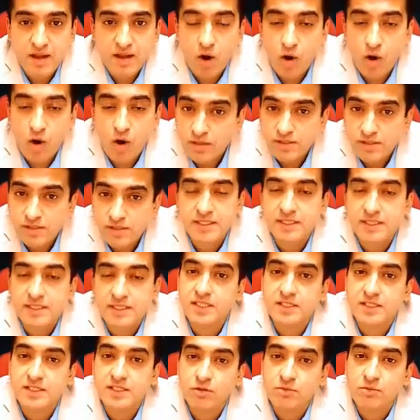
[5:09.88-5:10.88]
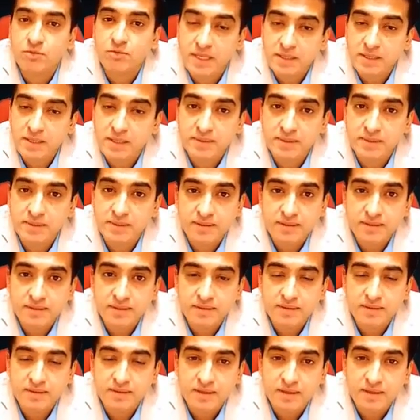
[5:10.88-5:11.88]
All successful people
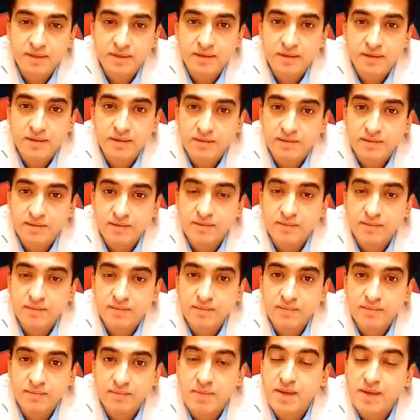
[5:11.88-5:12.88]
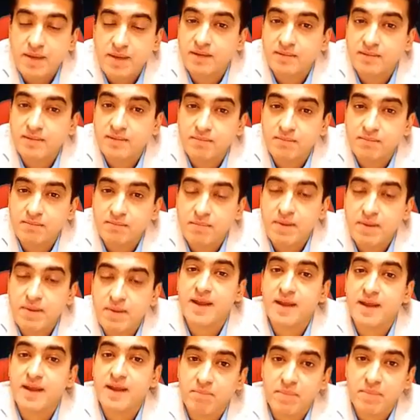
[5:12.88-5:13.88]
become big
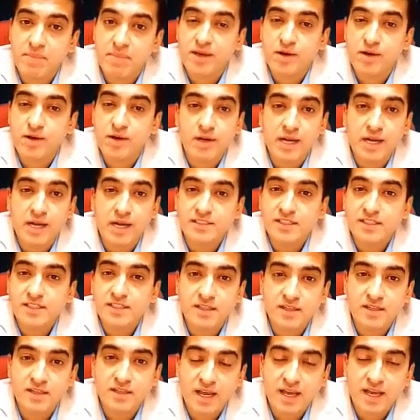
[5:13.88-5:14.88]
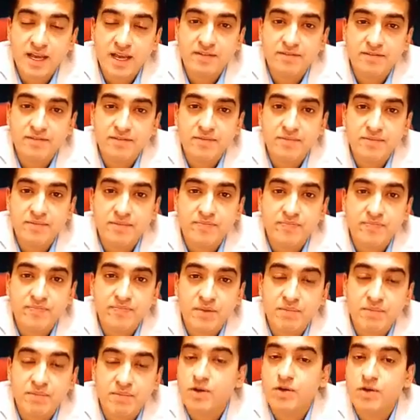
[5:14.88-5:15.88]
and big or larger than life
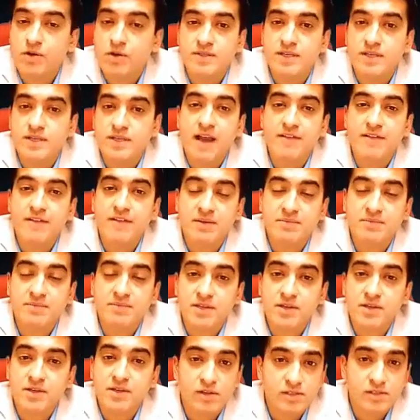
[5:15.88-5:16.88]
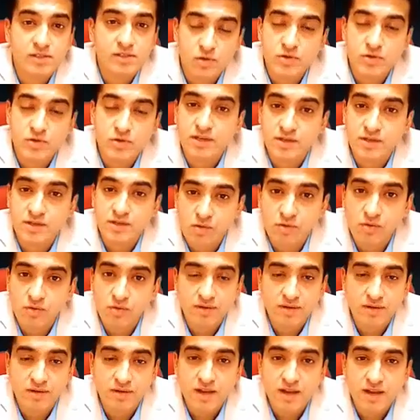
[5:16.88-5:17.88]
because they have something called social goal.
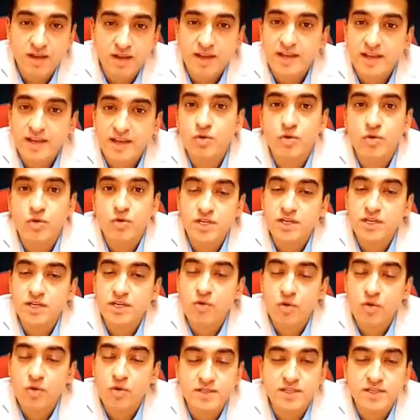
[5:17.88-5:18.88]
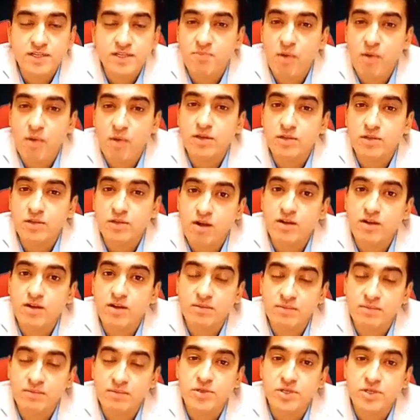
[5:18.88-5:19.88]
A social goal is a small
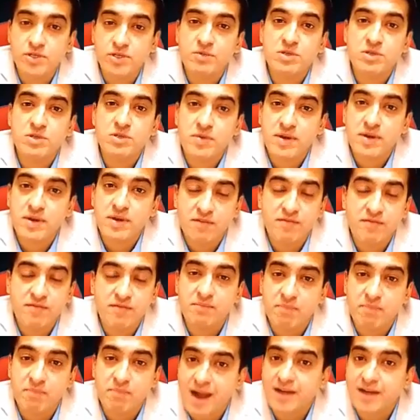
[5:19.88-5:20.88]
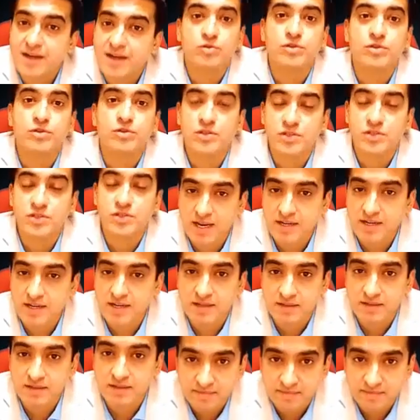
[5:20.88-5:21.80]
contribution which we are giving back to the society.